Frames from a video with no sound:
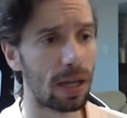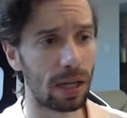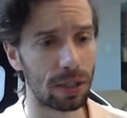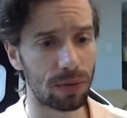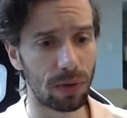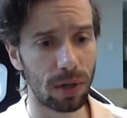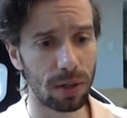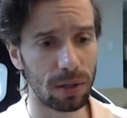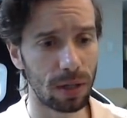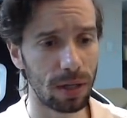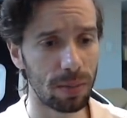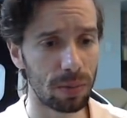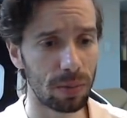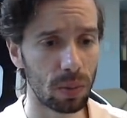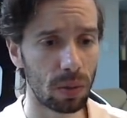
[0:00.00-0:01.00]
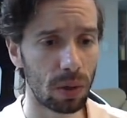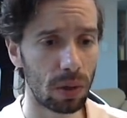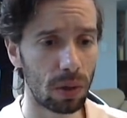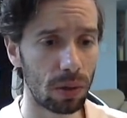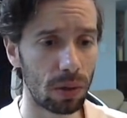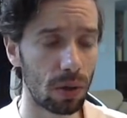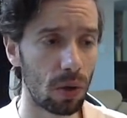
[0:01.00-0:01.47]
As far as items
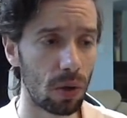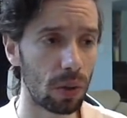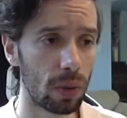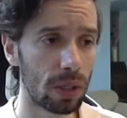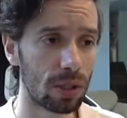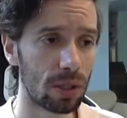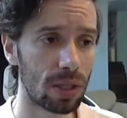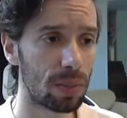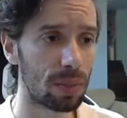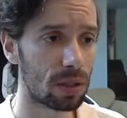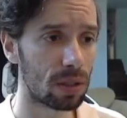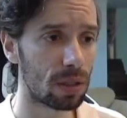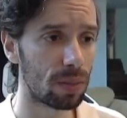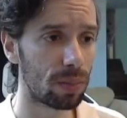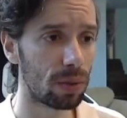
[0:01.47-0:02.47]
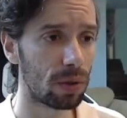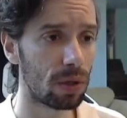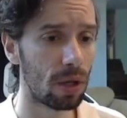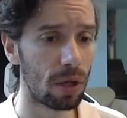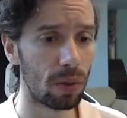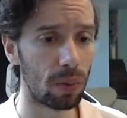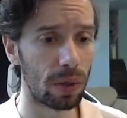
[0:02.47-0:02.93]
go, we can just keep it simple
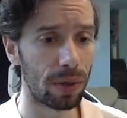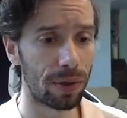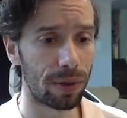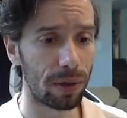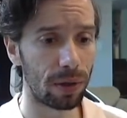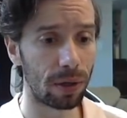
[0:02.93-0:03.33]
with